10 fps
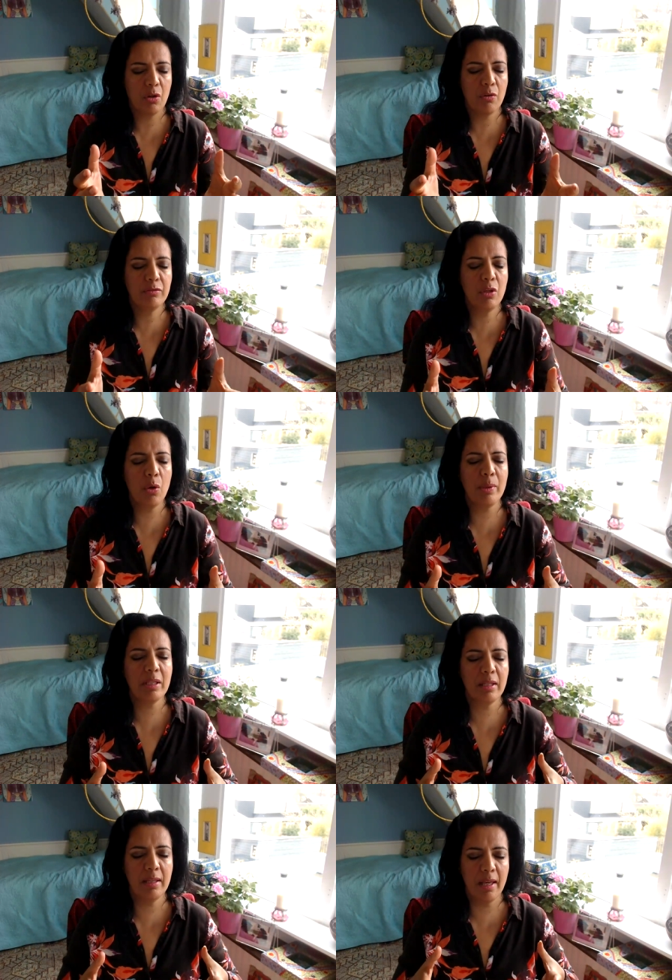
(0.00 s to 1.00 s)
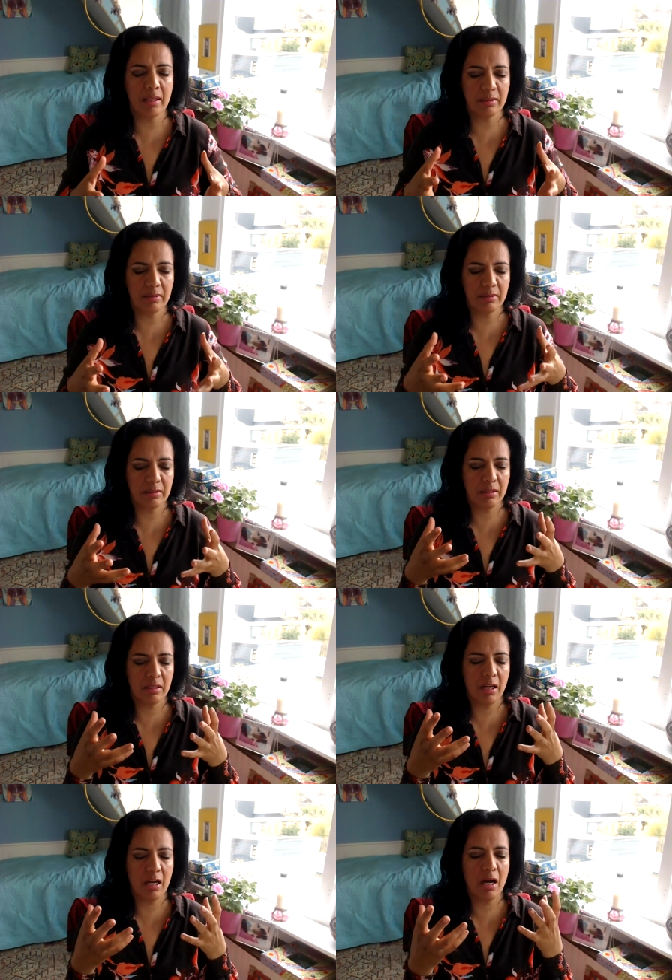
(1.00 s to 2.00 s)
of knowing again
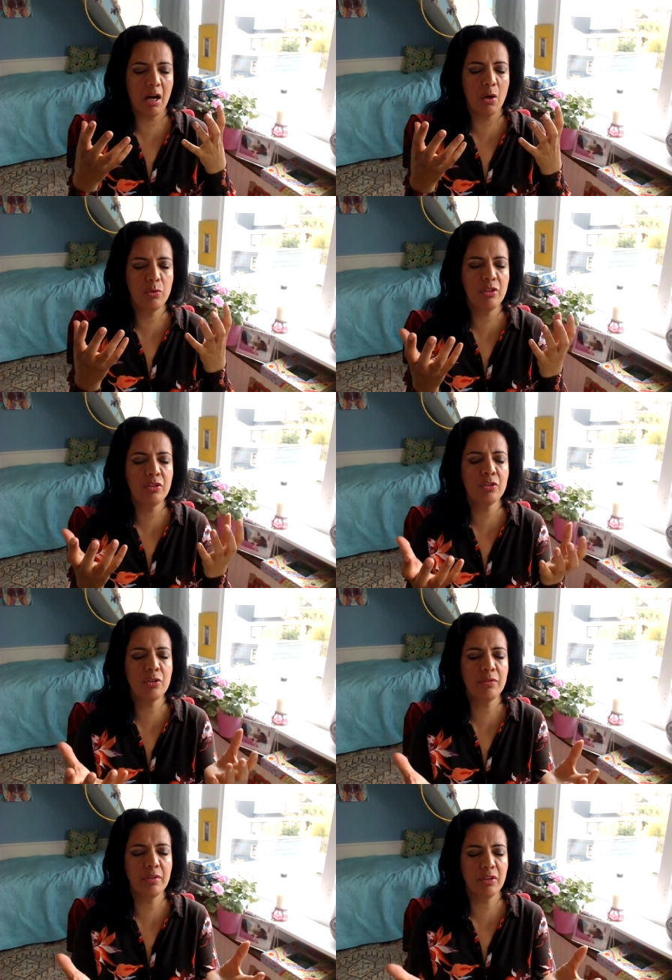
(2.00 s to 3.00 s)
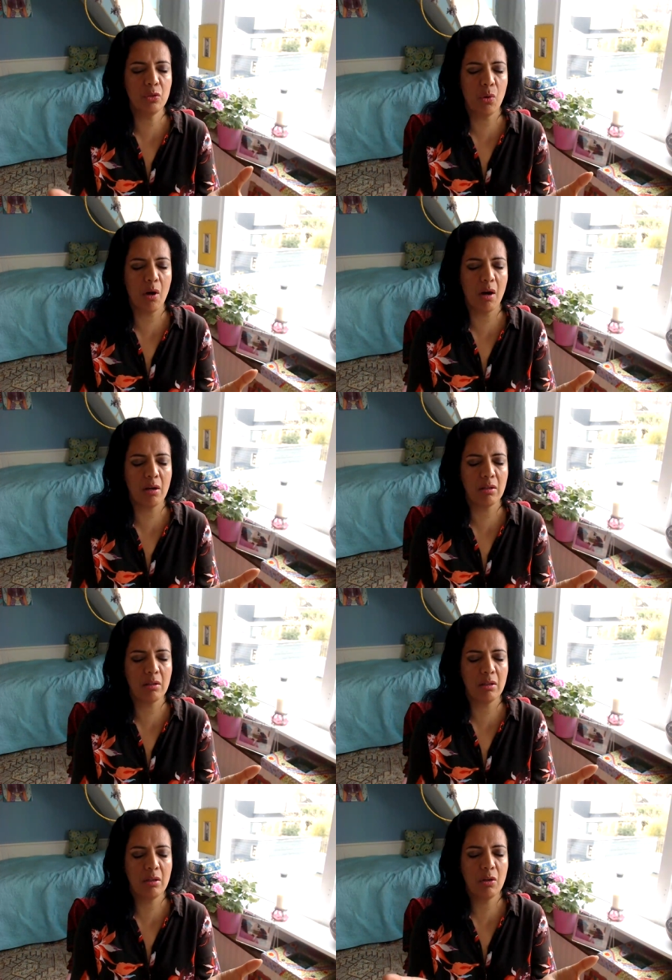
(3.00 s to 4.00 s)
how deserving you are